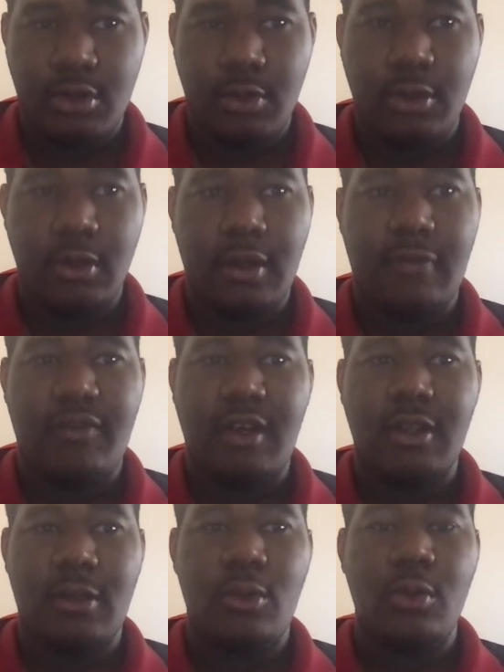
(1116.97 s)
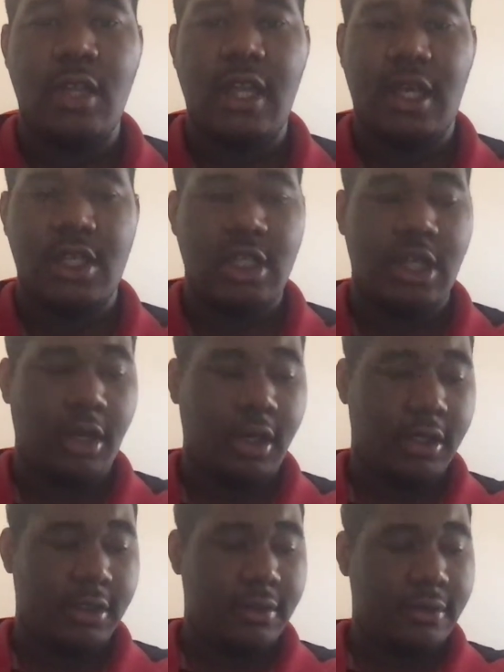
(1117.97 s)
so we don't find out who they actually
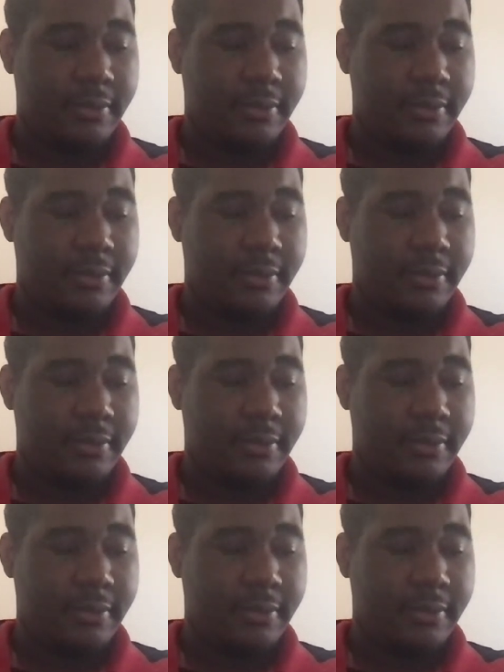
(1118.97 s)
are.